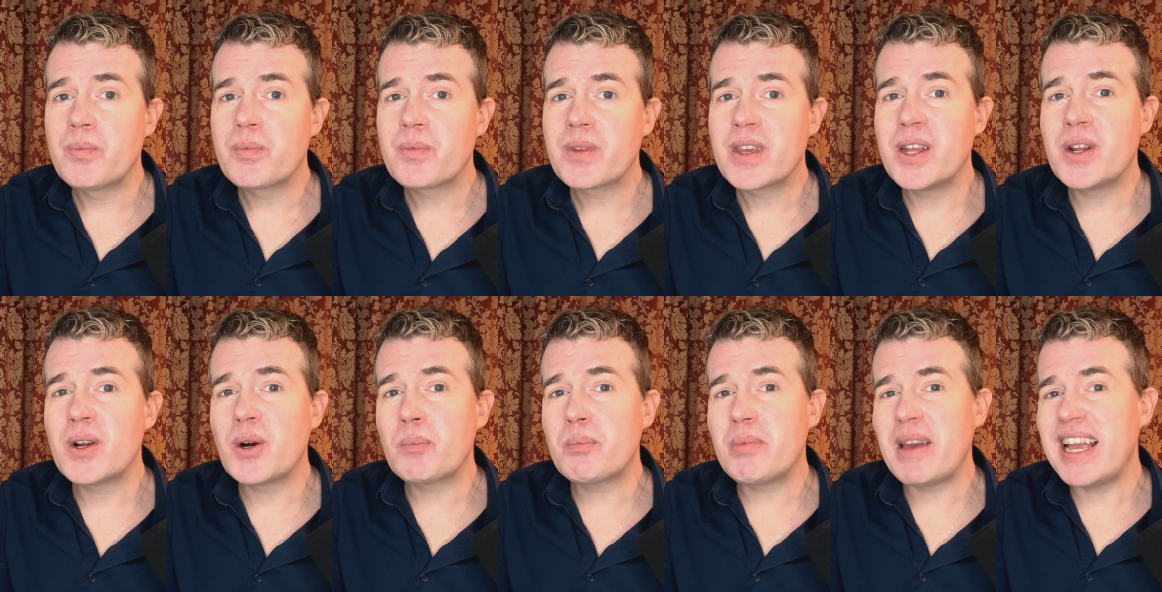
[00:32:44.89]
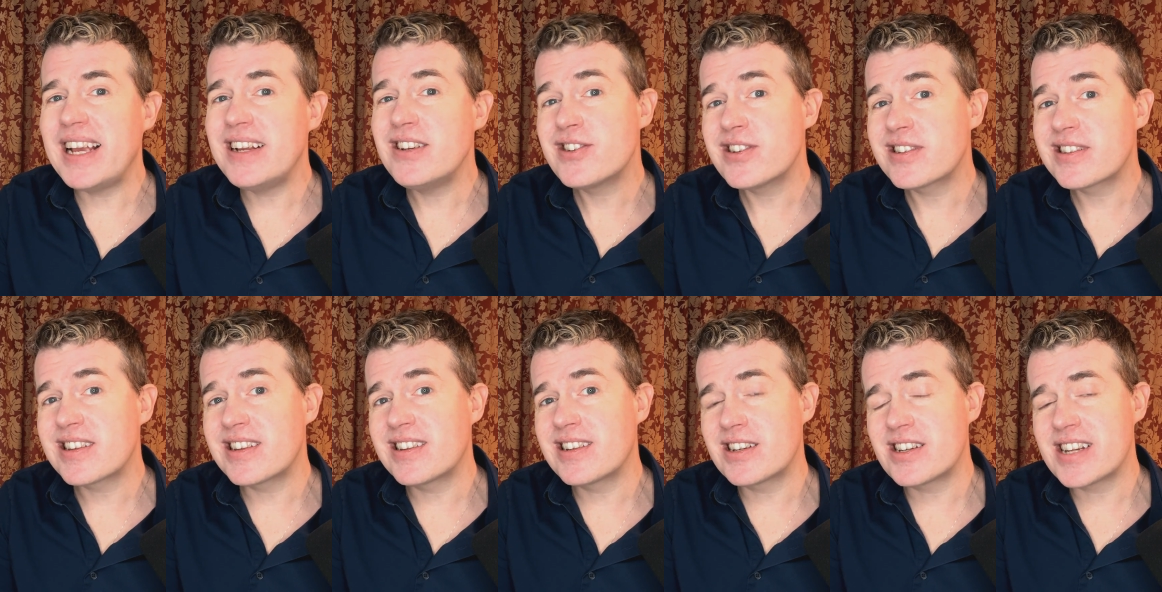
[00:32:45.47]
You know, pages
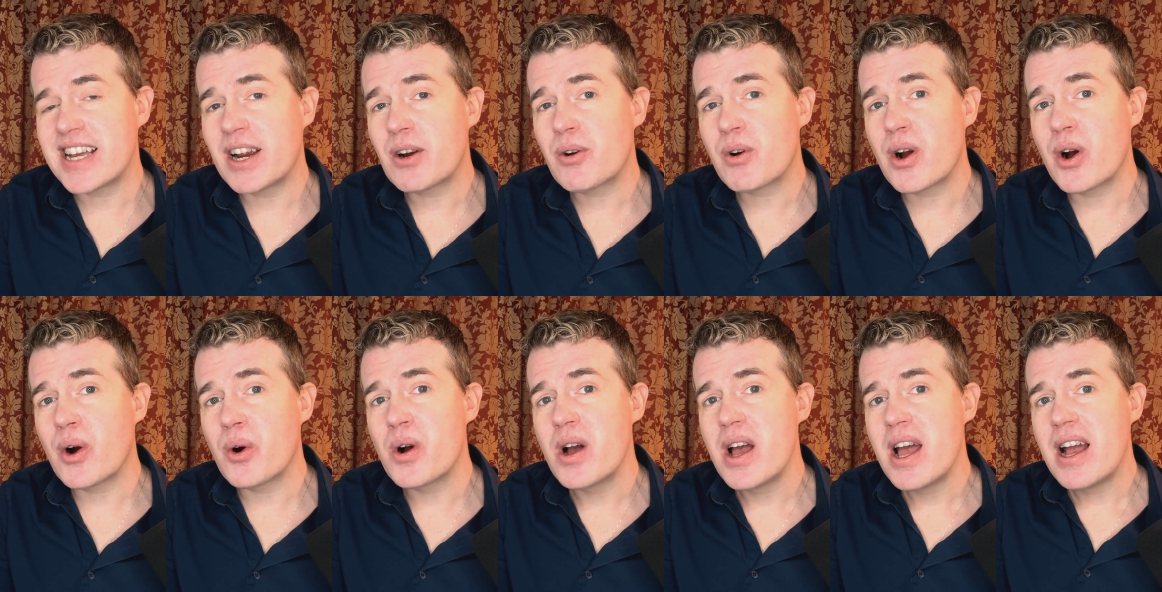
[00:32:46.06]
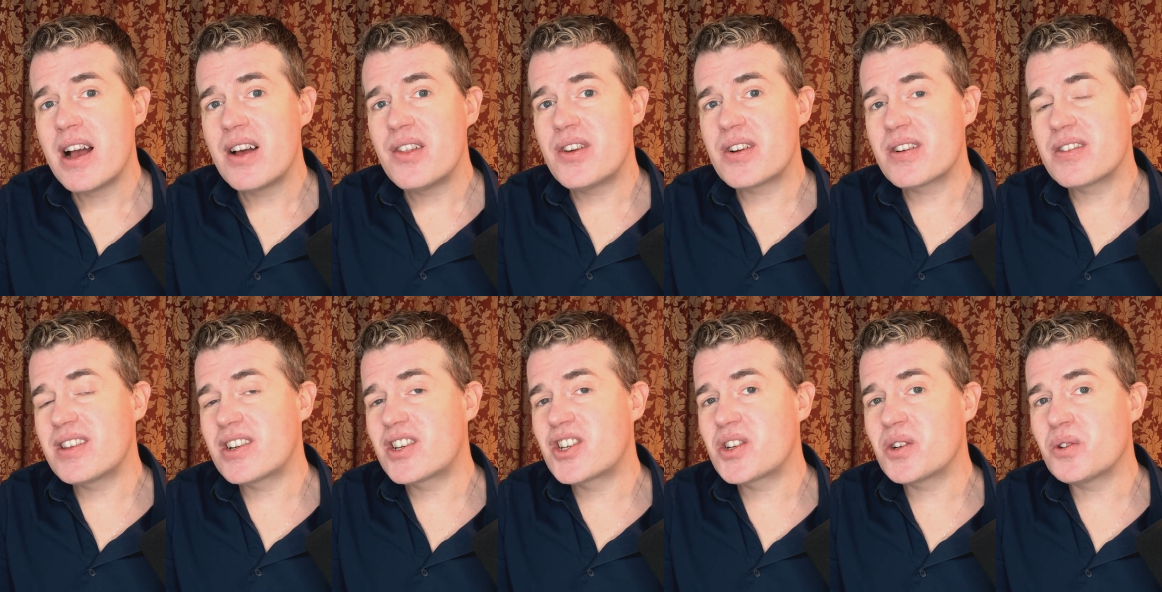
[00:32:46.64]
in the tarot, they're
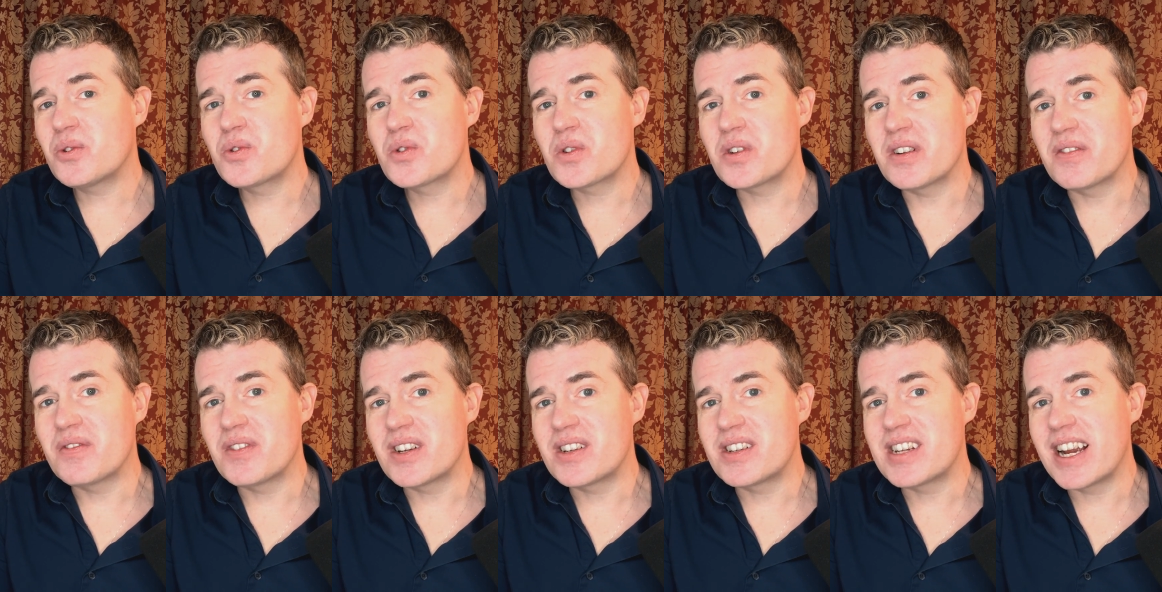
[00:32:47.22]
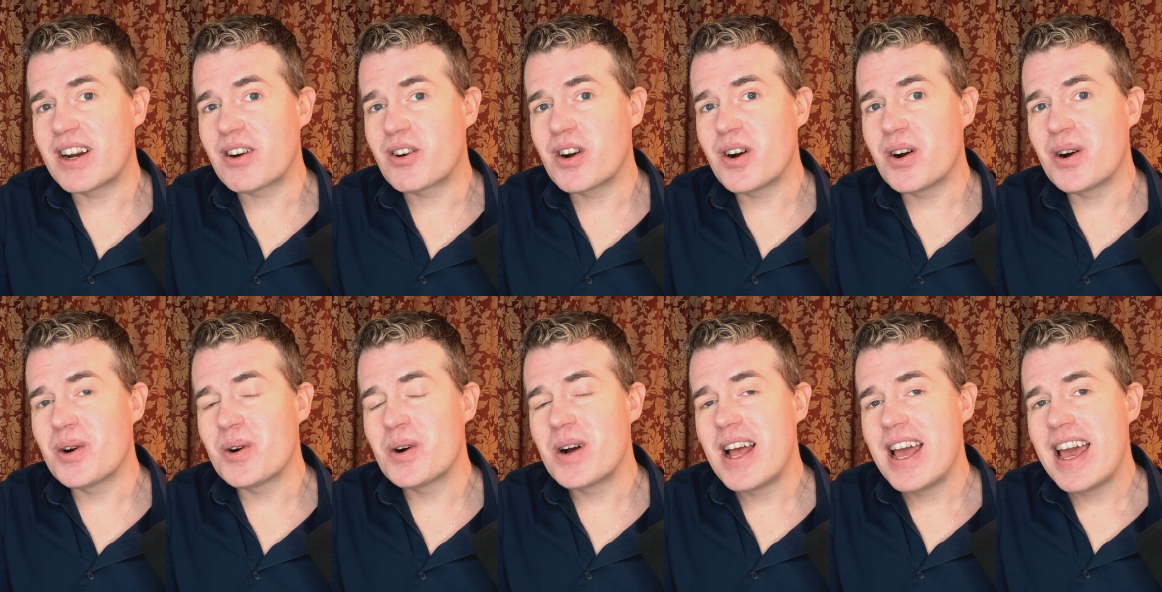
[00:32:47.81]
the children of the
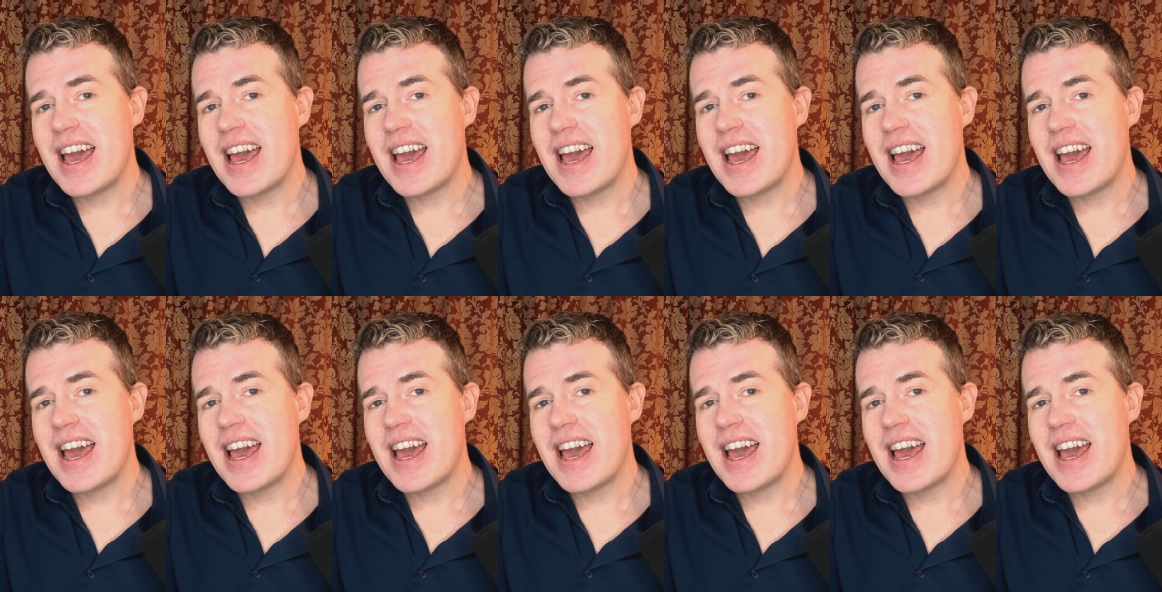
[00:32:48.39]
tarot.